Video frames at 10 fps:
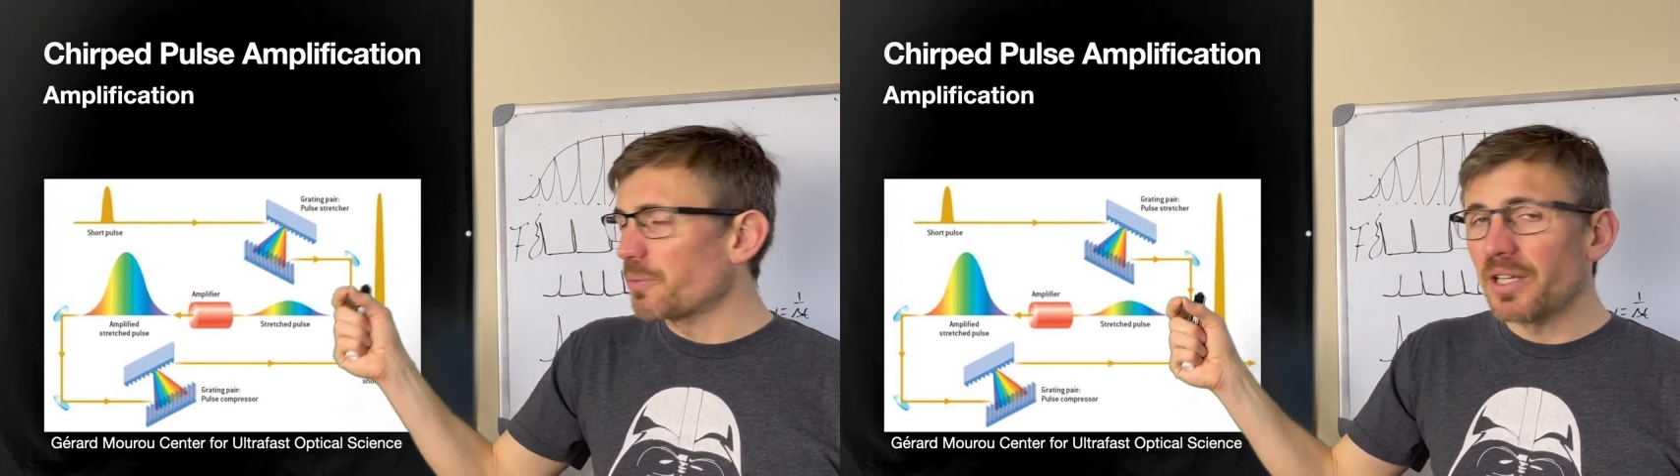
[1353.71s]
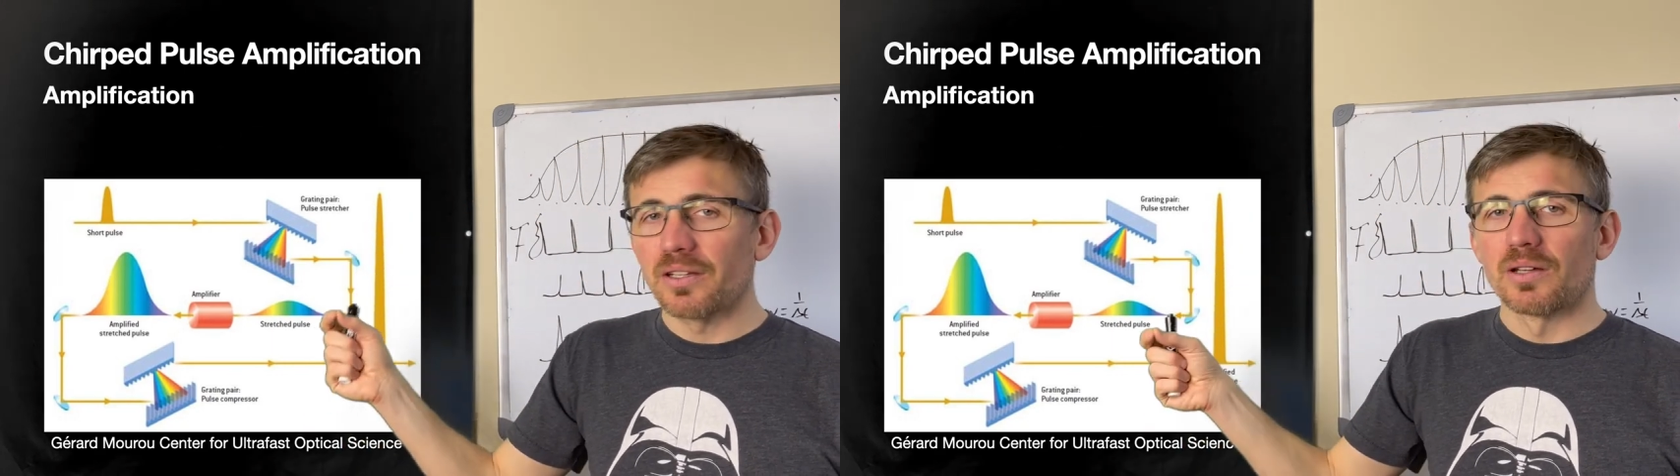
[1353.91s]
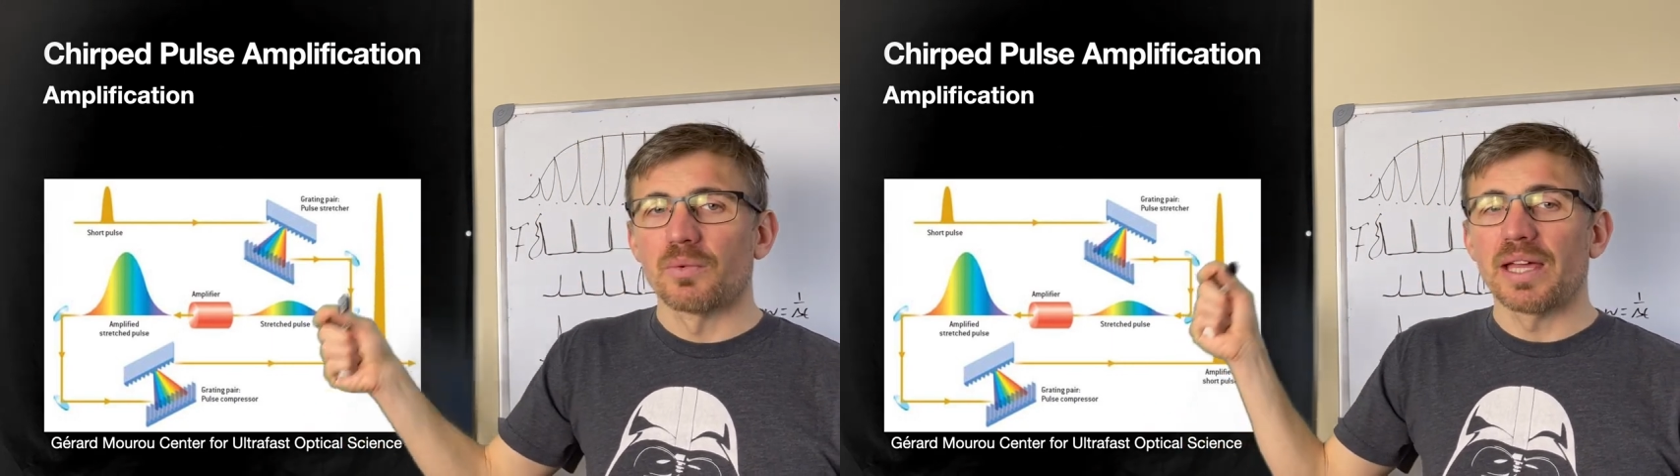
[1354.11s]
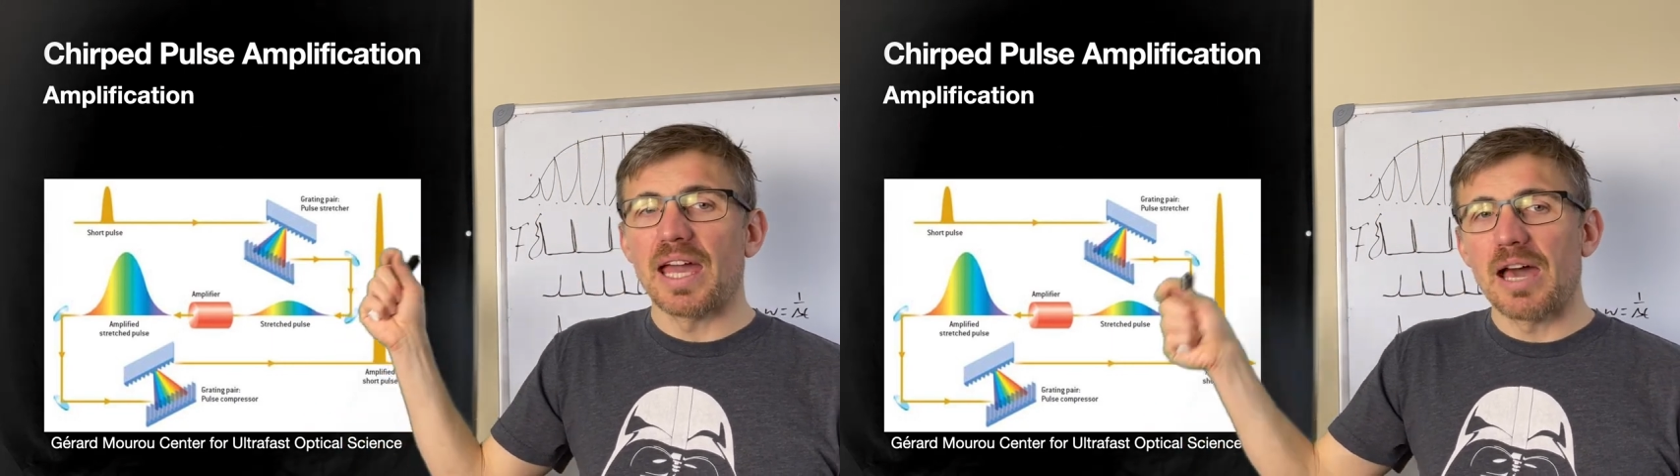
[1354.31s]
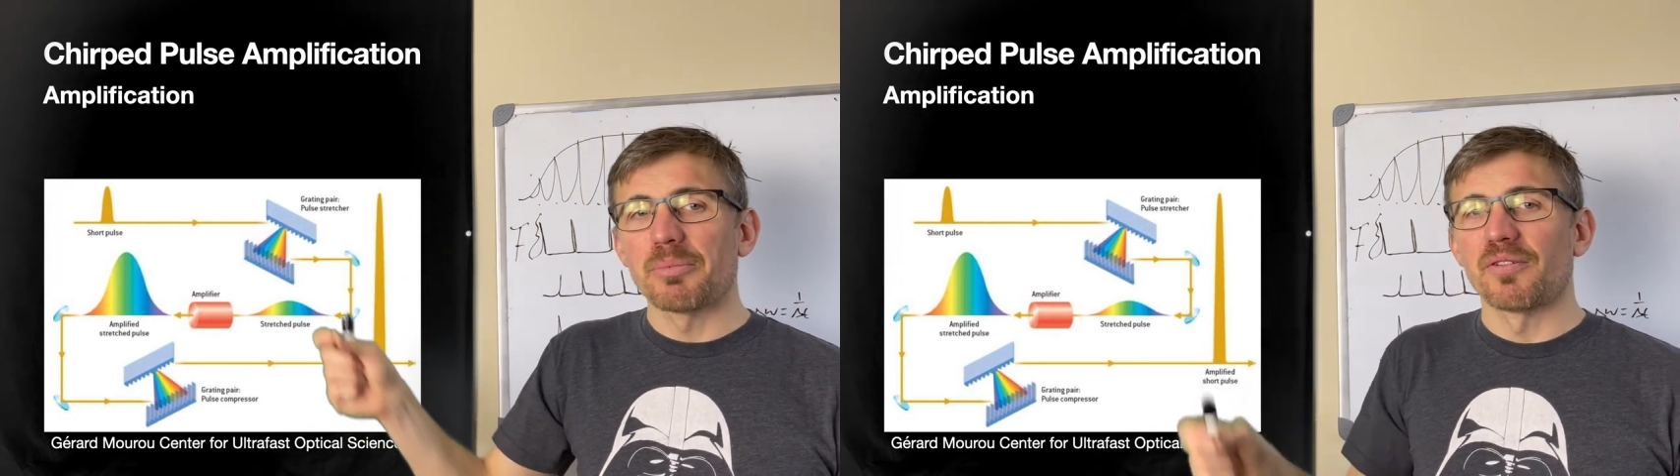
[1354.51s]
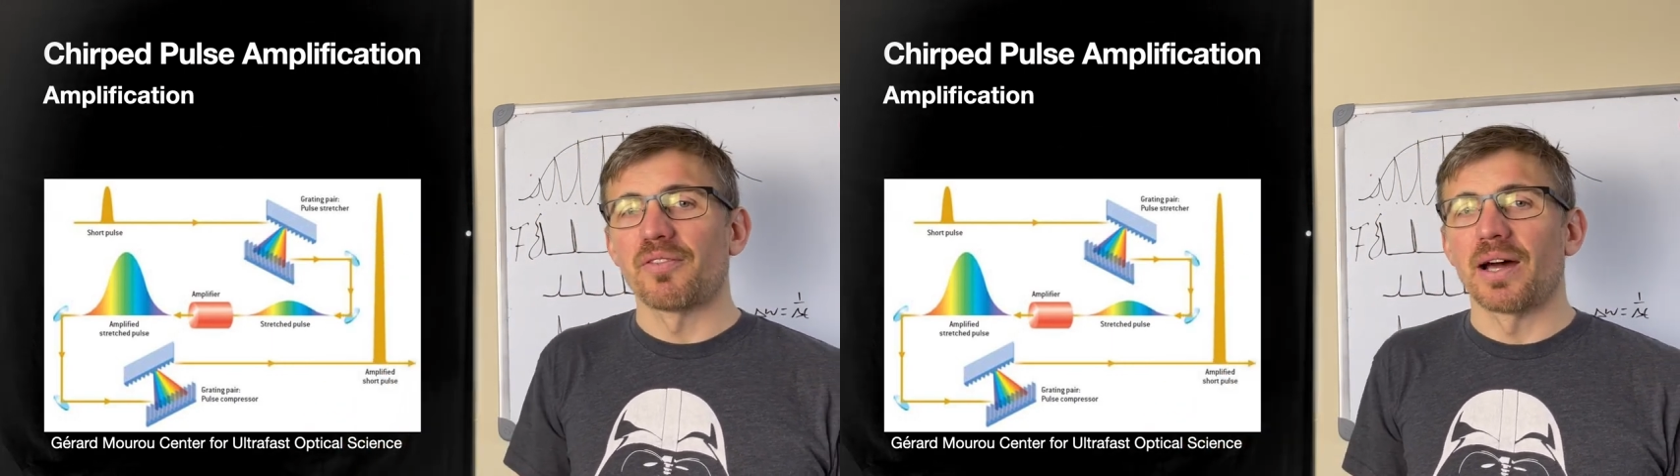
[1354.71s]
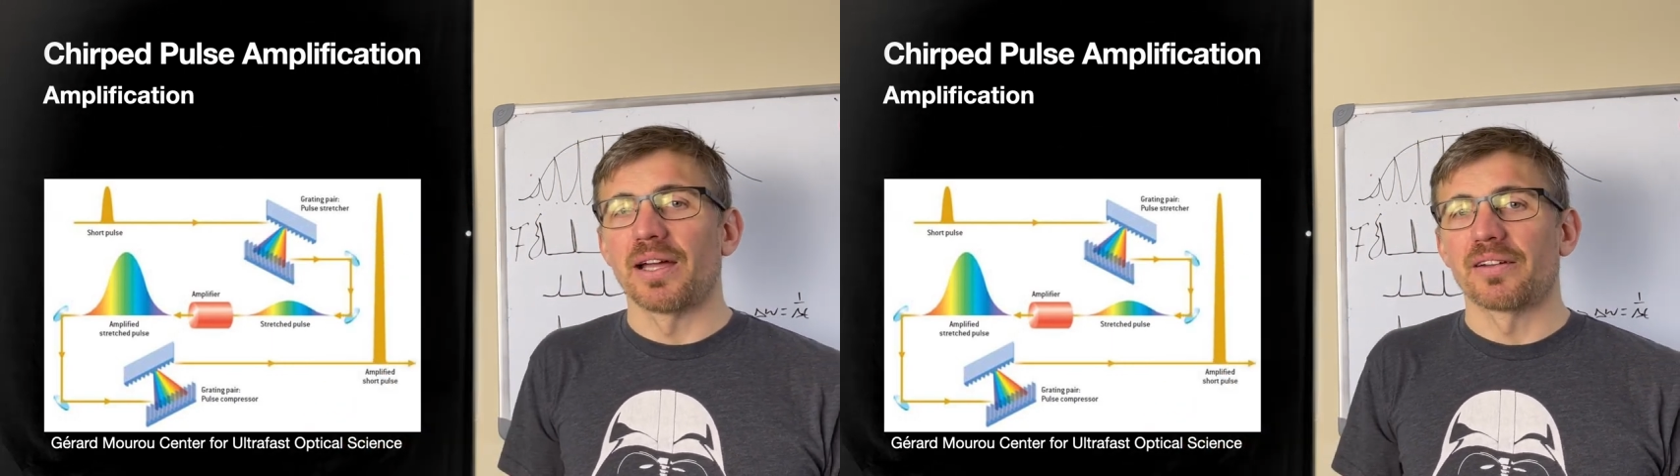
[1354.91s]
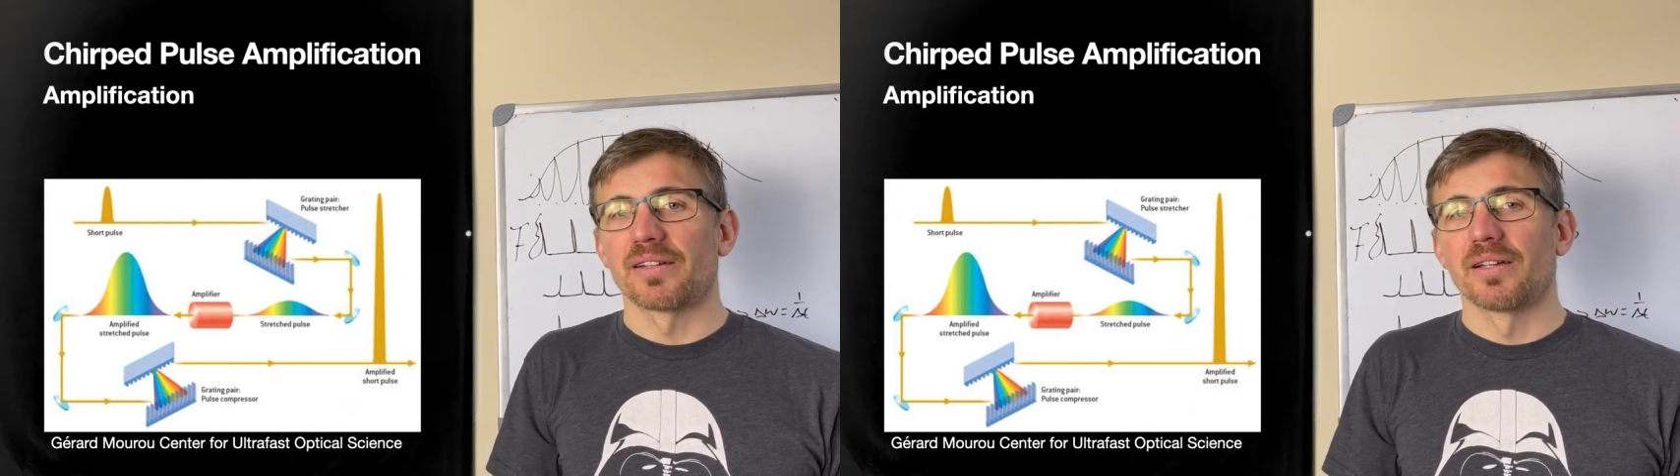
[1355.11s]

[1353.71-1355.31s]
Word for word: it, we amplify it,